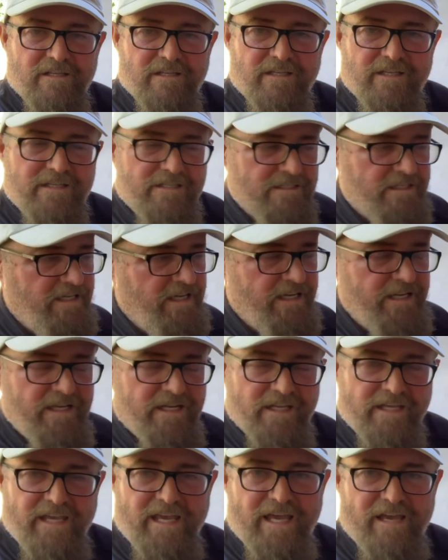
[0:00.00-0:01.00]
Is getting
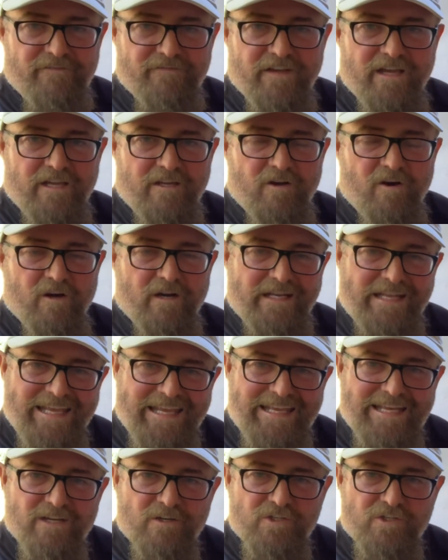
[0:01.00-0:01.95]
a cafe card. He